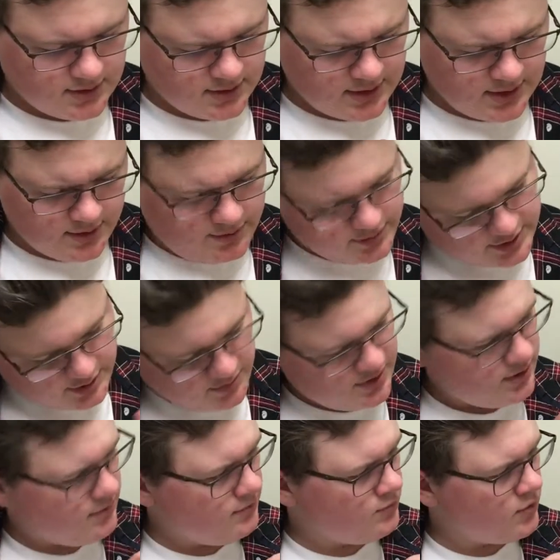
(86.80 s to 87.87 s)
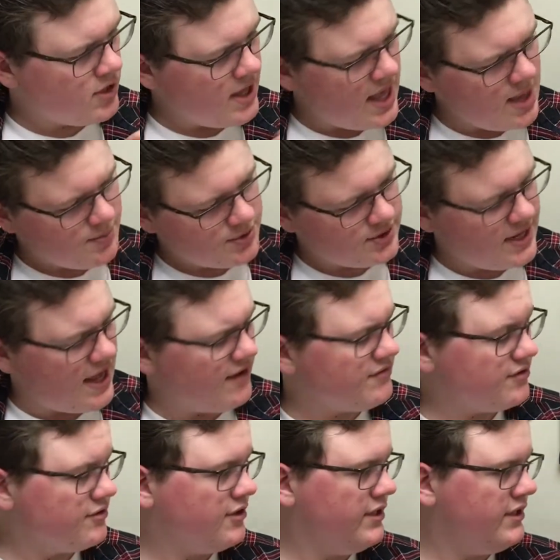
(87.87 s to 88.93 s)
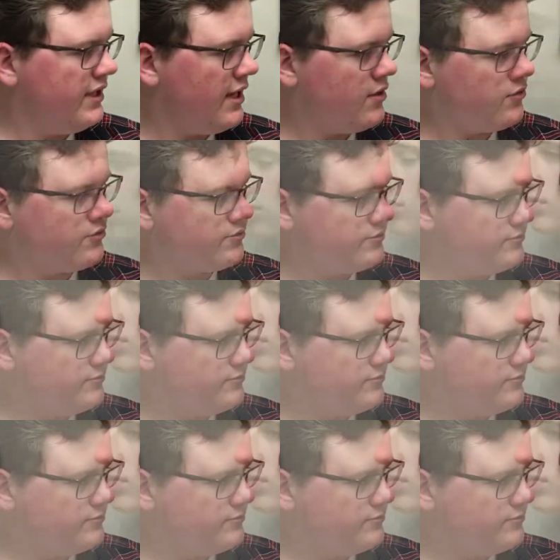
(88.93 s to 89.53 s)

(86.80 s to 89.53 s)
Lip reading: can you tell me what happened after the encounter?